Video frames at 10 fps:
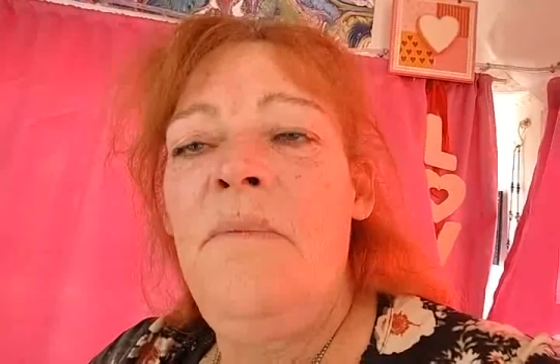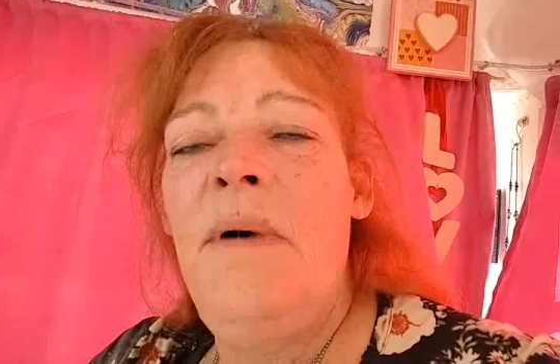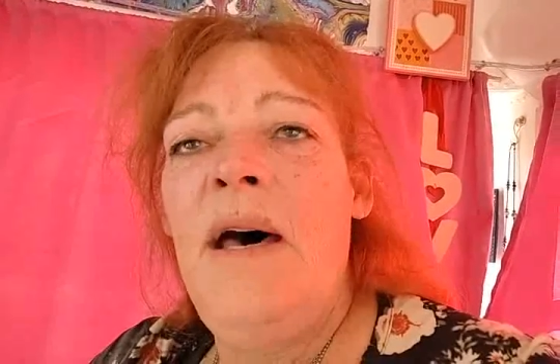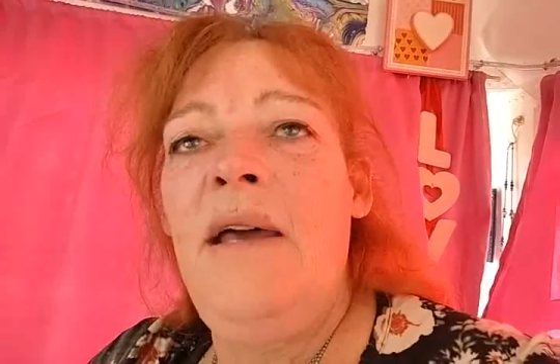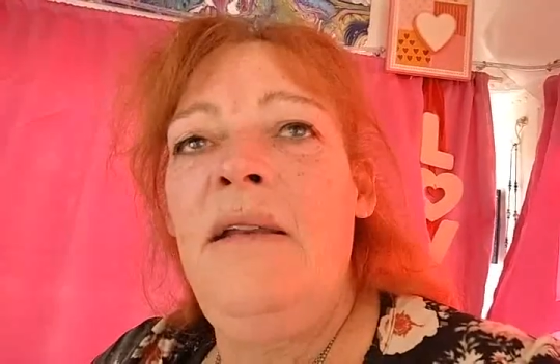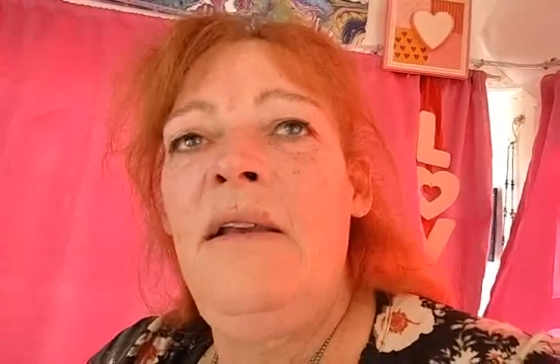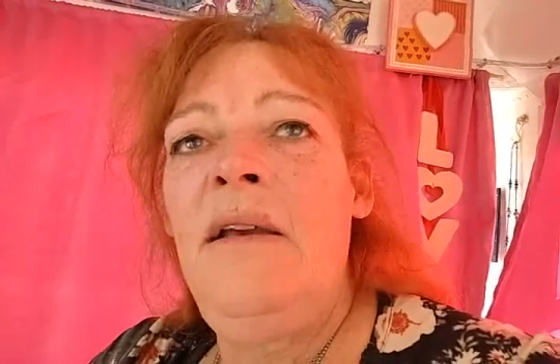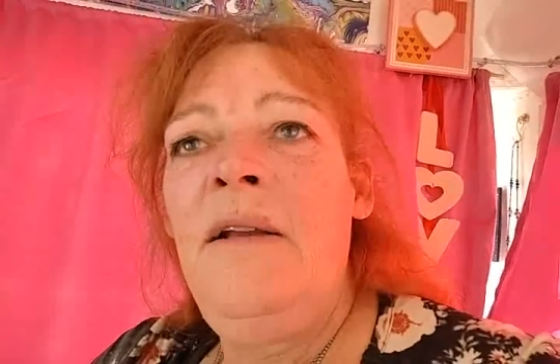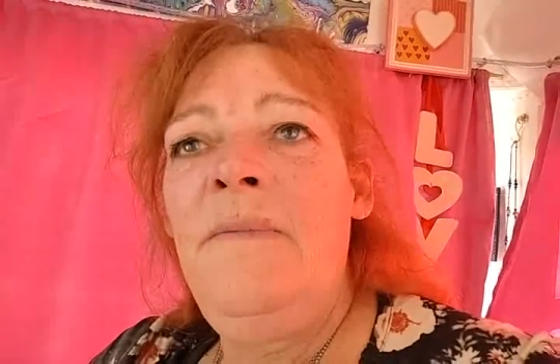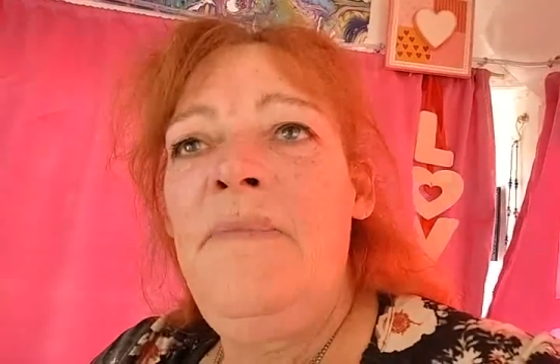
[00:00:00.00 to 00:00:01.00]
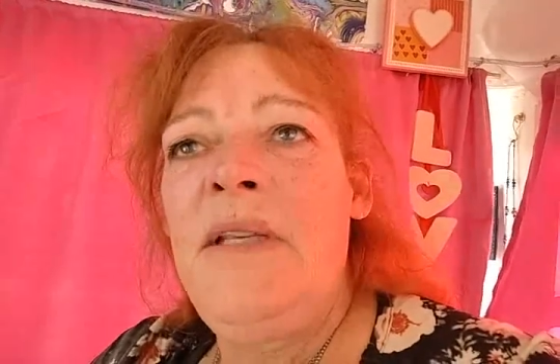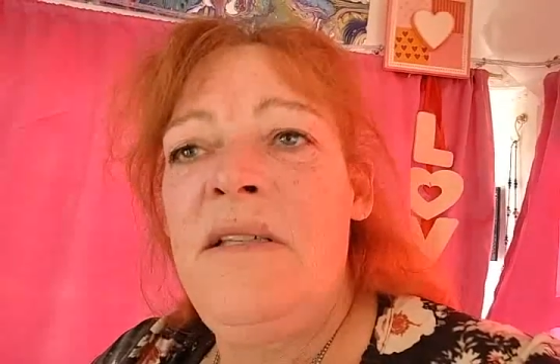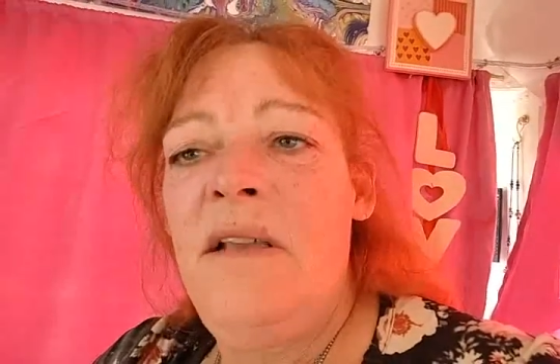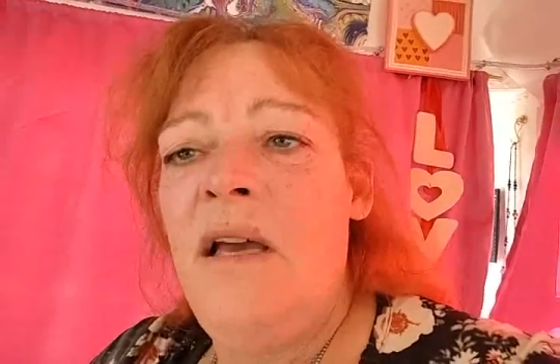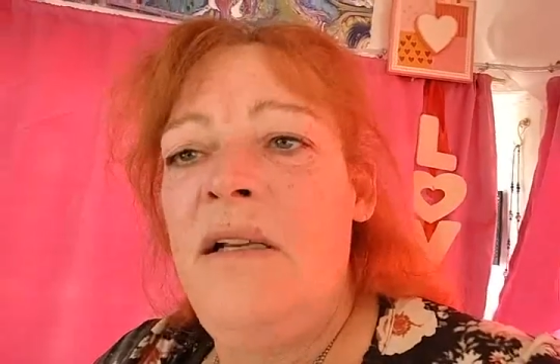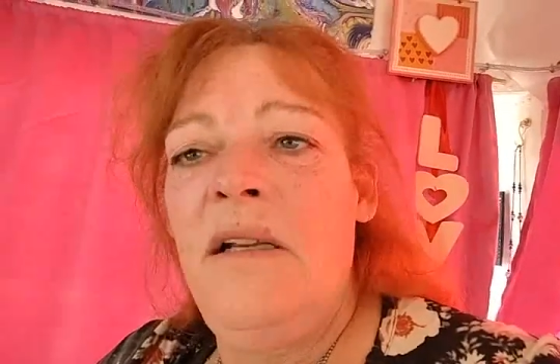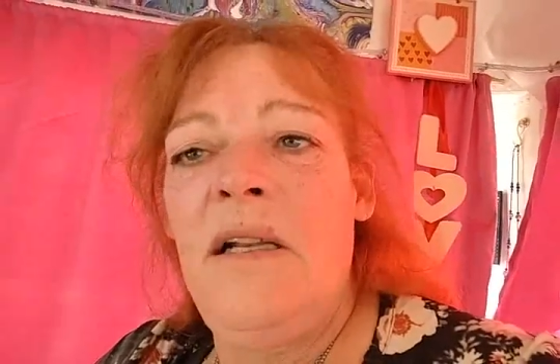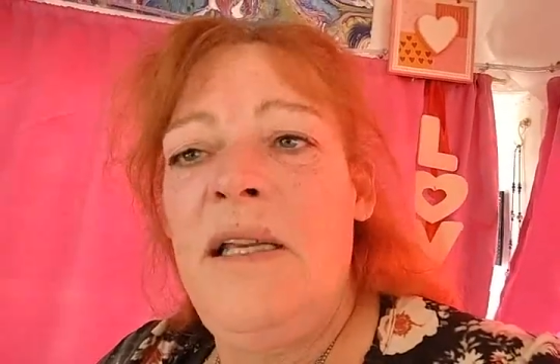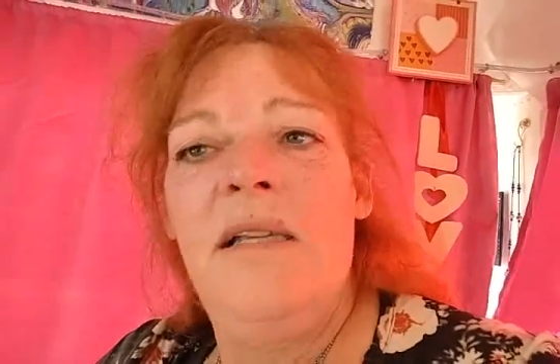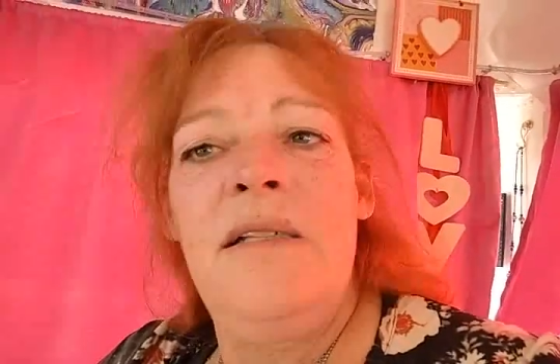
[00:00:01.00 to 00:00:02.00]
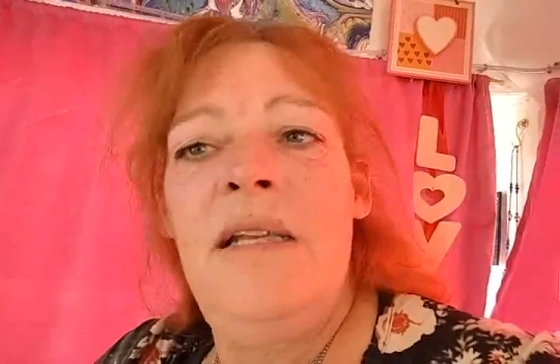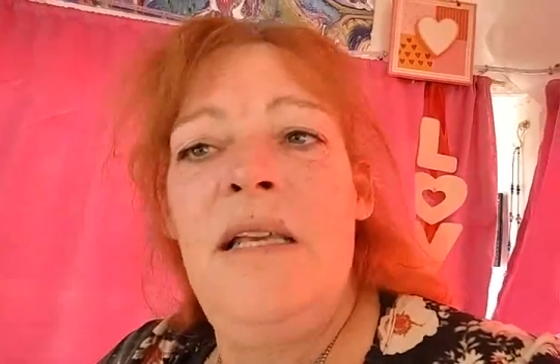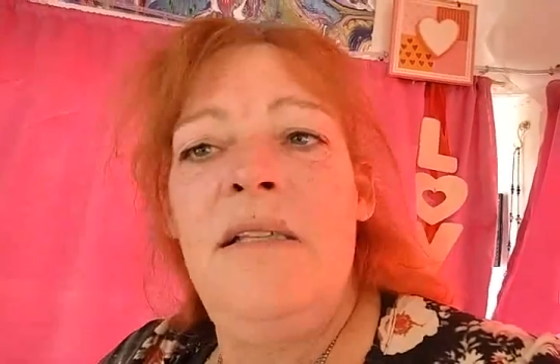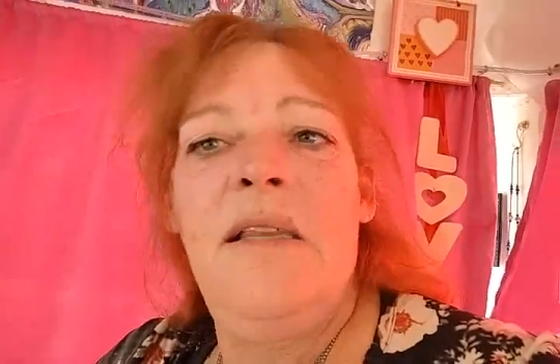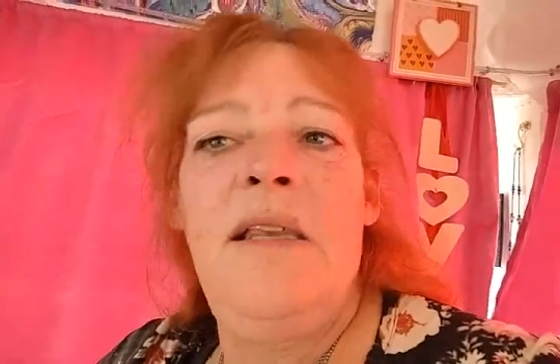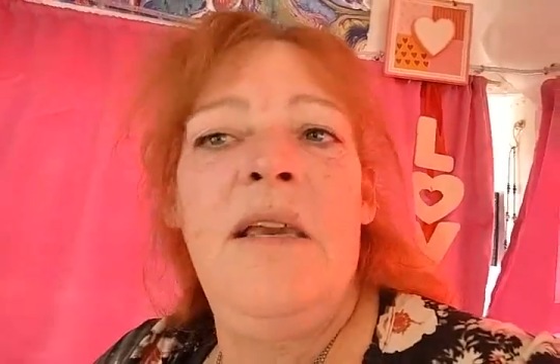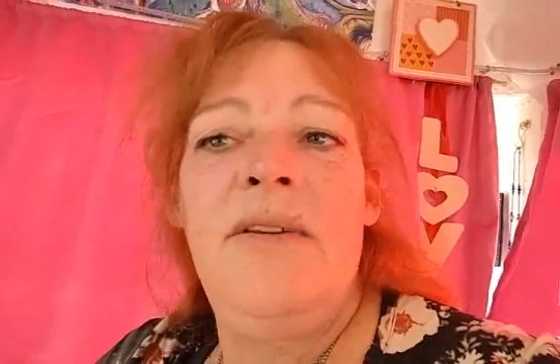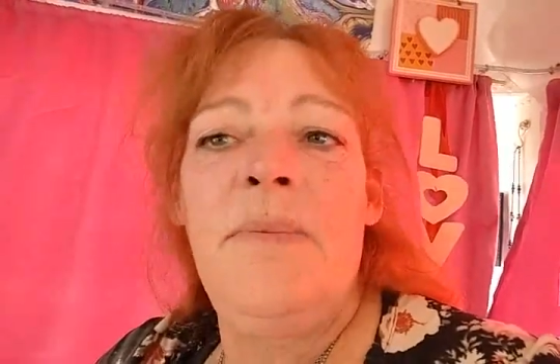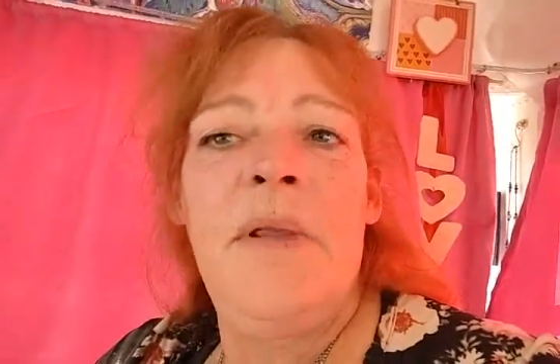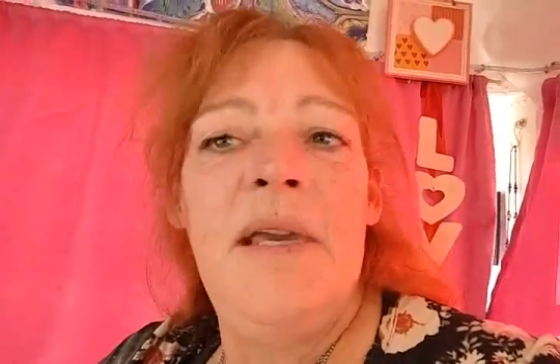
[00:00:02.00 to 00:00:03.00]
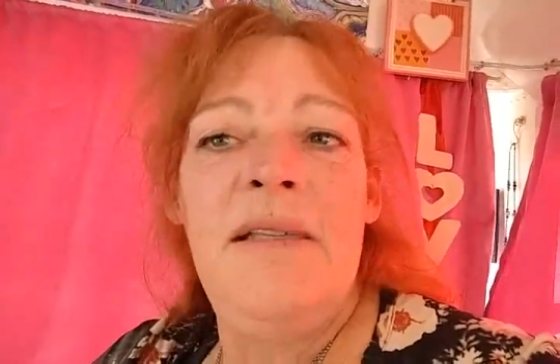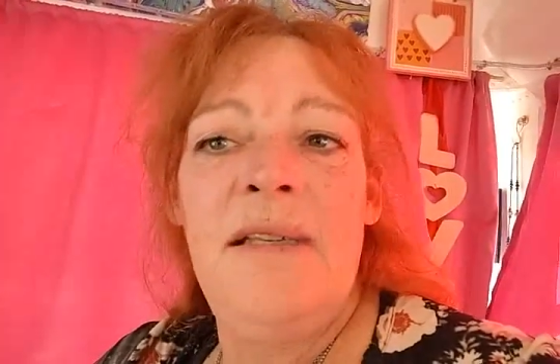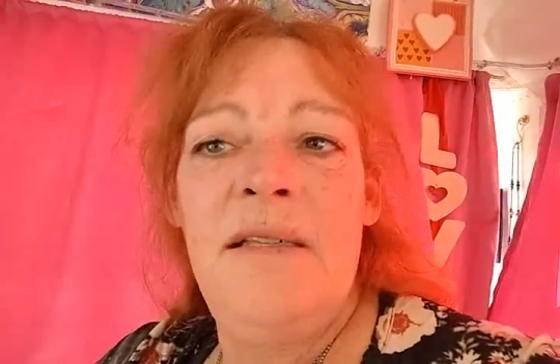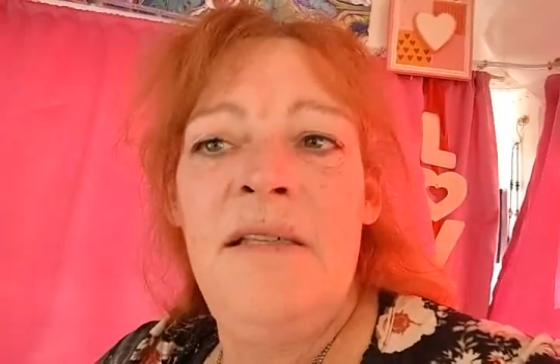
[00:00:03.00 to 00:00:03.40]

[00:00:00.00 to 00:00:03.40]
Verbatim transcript: But it's not nearly as dense in the other places.